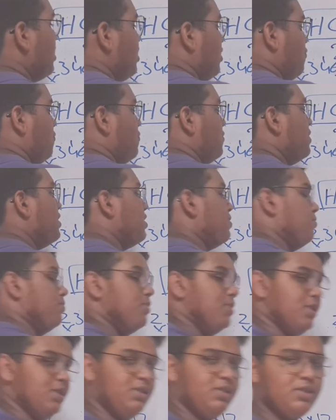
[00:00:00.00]
different
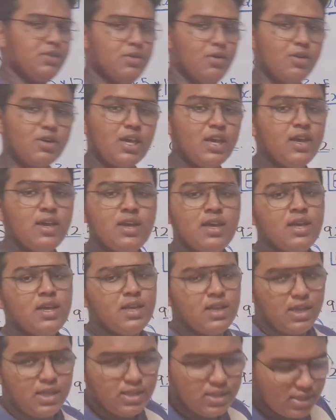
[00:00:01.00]
numbers, okay,
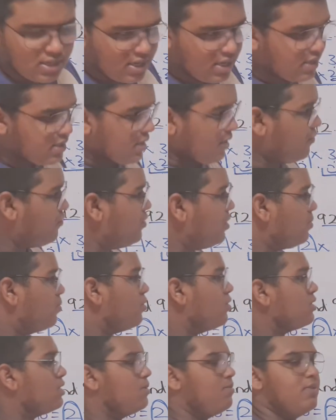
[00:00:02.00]
in case if the
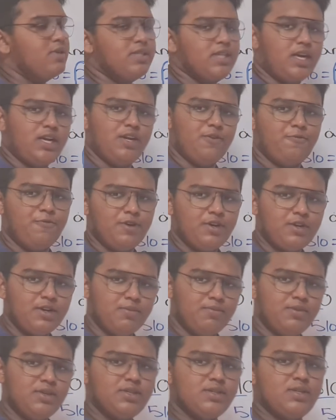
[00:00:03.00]
both numbers are different
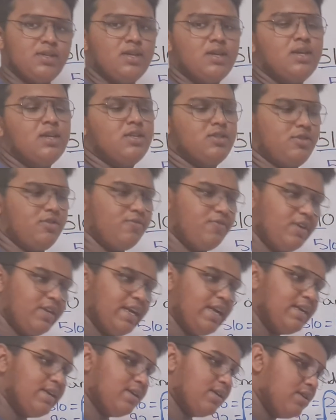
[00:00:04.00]
numbers, so we
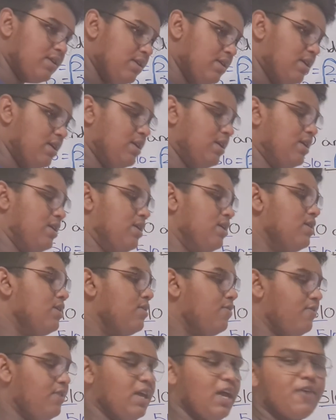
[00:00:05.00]
can
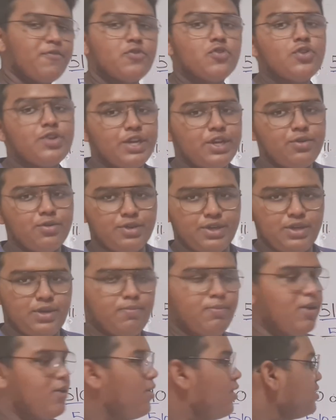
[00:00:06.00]
we have to redo it,
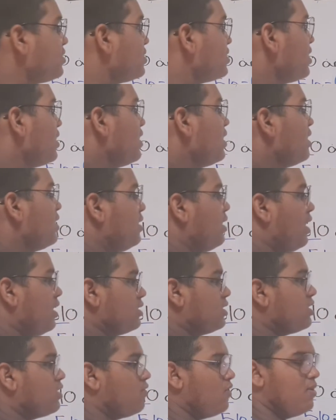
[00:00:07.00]
because the
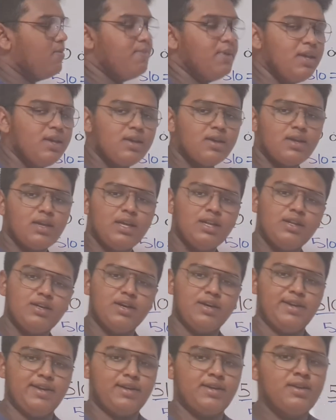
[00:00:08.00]
answer will be
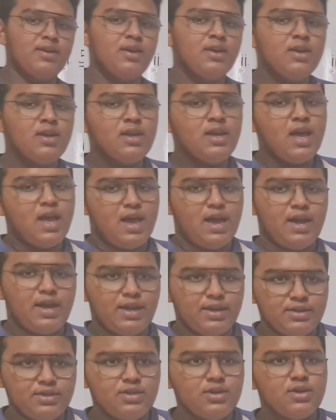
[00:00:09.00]
incorrect.
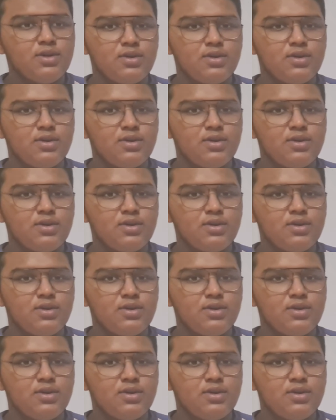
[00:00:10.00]
And